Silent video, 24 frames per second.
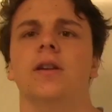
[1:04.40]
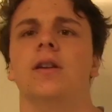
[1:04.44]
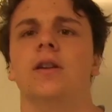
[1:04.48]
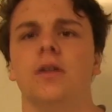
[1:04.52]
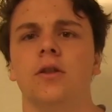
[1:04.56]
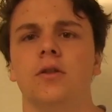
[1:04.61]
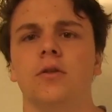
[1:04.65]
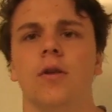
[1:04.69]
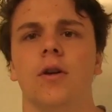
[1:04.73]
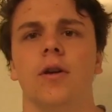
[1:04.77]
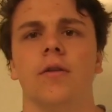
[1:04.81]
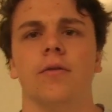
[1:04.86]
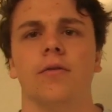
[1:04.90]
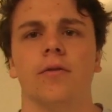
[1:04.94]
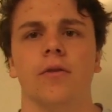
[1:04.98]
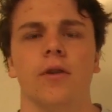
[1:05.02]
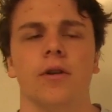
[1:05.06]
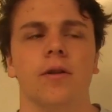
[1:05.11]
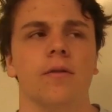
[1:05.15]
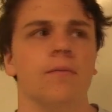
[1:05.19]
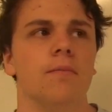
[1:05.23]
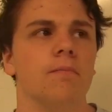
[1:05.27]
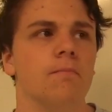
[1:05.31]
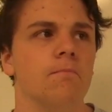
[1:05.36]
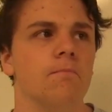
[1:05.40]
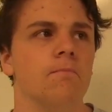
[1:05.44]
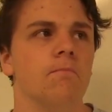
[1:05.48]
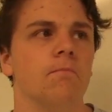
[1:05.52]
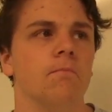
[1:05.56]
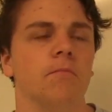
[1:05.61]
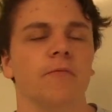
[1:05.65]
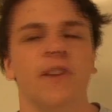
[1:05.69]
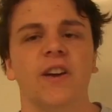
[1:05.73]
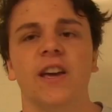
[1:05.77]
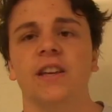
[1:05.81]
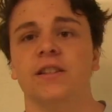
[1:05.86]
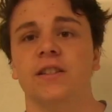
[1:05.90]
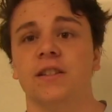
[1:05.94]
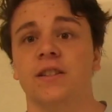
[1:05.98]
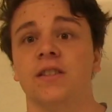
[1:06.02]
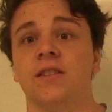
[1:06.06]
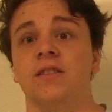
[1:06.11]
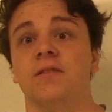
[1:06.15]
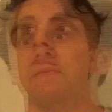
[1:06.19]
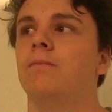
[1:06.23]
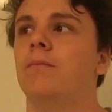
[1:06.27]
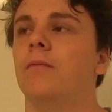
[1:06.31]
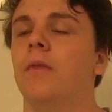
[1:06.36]
into 2 different
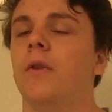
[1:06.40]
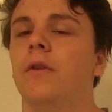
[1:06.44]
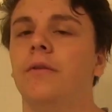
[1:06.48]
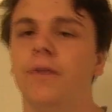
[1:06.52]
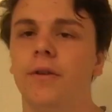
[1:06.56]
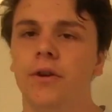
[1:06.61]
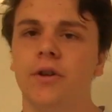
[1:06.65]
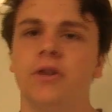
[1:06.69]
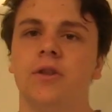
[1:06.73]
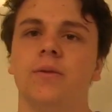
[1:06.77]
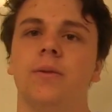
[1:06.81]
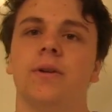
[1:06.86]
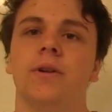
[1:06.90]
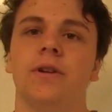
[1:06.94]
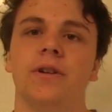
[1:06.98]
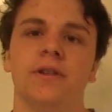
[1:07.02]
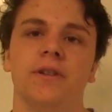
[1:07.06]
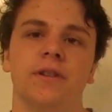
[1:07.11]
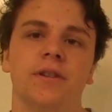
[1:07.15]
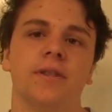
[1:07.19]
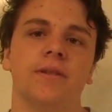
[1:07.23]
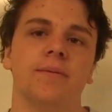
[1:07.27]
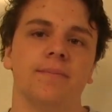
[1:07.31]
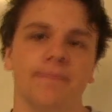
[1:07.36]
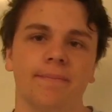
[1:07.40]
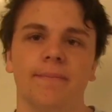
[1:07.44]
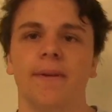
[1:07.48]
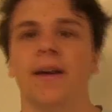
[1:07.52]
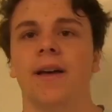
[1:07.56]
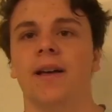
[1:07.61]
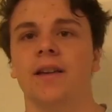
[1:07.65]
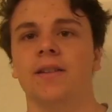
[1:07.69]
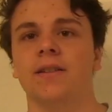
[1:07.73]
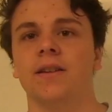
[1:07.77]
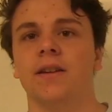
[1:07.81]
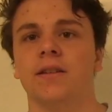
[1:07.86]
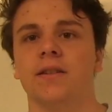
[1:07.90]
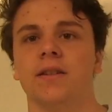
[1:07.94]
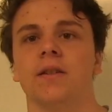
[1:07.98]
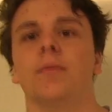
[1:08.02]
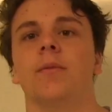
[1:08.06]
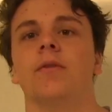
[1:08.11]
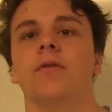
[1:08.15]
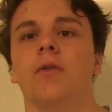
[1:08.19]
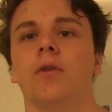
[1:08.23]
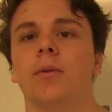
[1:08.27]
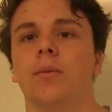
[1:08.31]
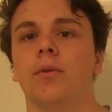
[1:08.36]
phases. The first one is, as I said
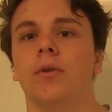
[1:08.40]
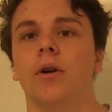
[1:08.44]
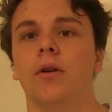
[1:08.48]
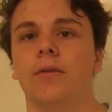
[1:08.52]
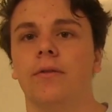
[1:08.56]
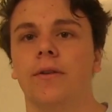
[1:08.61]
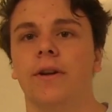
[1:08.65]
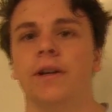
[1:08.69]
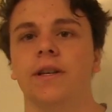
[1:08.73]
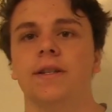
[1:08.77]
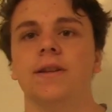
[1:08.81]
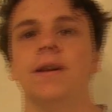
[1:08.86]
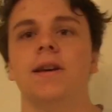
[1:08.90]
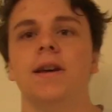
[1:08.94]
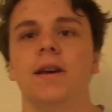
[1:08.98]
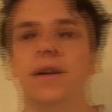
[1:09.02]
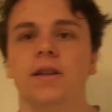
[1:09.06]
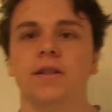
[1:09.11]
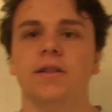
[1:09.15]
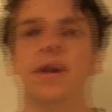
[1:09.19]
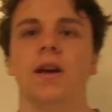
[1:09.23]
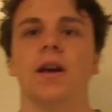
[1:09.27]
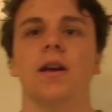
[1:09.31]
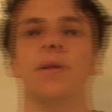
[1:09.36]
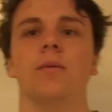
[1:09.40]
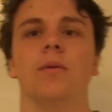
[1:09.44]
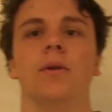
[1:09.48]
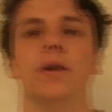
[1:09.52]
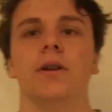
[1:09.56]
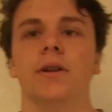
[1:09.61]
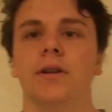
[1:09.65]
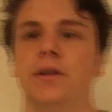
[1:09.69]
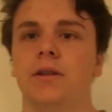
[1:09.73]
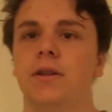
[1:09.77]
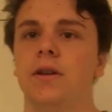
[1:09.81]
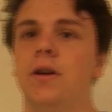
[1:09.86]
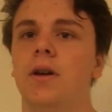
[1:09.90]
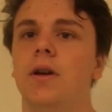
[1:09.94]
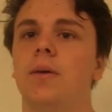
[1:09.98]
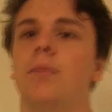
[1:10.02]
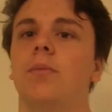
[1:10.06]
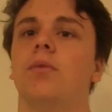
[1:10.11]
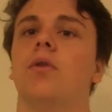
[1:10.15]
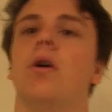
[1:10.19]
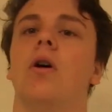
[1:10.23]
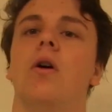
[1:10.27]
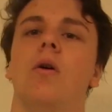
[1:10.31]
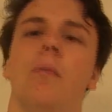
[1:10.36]
before, prophase. Second one is
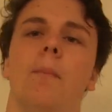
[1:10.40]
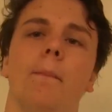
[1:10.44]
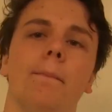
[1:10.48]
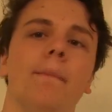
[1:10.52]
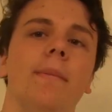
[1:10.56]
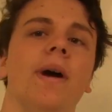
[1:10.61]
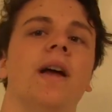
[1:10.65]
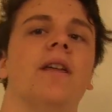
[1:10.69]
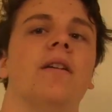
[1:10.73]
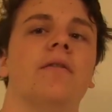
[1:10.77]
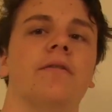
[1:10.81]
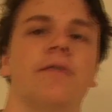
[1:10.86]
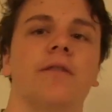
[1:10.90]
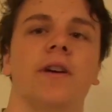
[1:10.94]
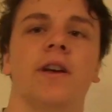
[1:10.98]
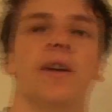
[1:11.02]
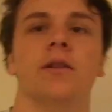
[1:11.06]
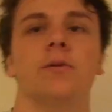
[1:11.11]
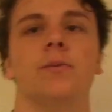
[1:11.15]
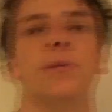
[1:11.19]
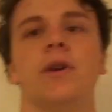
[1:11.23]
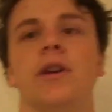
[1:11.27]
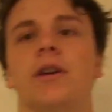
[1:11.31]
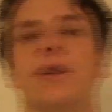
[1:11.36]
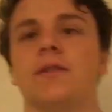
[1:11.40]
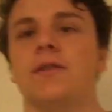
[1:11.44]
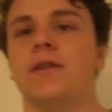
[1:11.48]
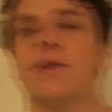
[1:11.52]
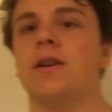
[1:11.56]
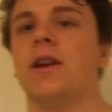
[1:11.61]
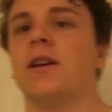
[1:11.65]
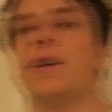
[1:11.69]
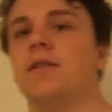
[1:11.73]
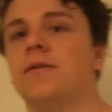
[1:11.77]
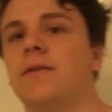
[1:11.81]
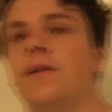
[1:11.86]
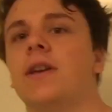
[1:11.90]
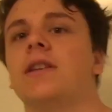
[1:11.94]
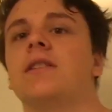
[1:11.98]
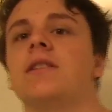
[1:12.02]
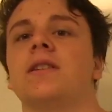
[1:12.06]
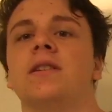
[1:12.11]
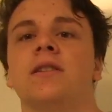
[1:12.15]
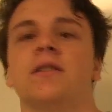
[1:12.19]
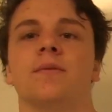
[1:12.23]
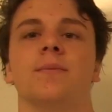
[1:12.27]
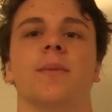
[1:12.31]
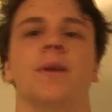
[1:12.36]
prometaphase, because the next phase
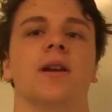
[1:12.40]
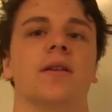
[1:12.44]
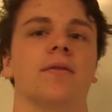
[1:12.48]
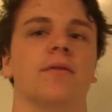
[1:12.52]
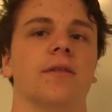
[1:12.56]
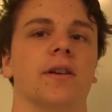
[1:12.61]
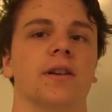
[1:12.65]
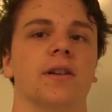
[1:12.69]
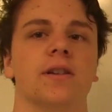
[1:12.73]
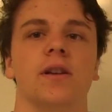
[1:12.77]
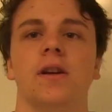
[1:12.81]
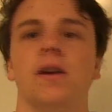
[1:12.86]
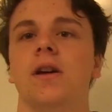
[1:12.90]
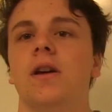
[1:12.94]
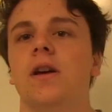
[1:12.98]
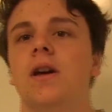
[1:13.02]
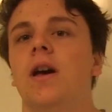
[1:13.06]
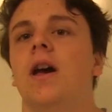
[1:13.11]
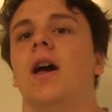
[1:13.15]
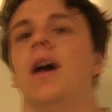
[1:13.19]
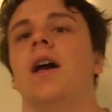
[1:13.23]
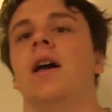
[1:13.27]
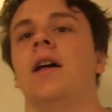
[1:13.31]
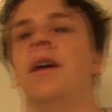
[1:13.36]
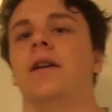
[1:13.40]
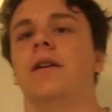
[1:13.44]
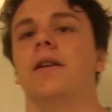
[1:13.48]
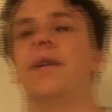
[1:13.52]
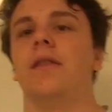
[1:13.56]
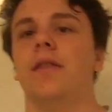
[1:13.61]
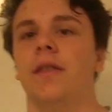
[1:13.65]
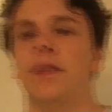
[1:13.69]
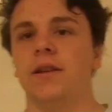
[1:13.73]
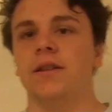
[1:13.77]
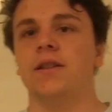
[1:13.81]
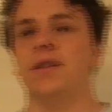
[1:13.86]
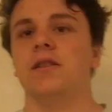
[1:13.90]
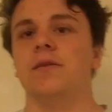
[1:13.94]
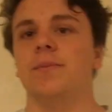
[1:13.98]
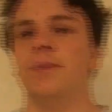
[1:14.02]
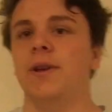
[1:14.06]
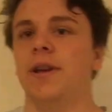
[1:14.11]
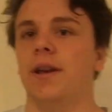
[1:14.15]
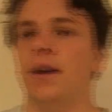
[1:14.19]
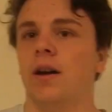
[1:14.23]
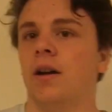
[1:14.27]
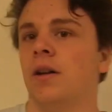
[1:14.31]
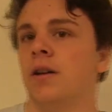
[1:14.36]
is metaphase. And this is
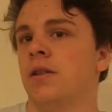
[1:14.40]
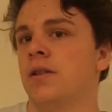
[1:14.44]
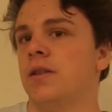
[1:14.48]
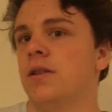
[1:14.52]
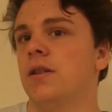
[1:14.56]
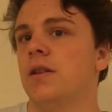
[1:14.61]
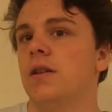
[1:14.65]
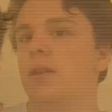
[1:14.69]
because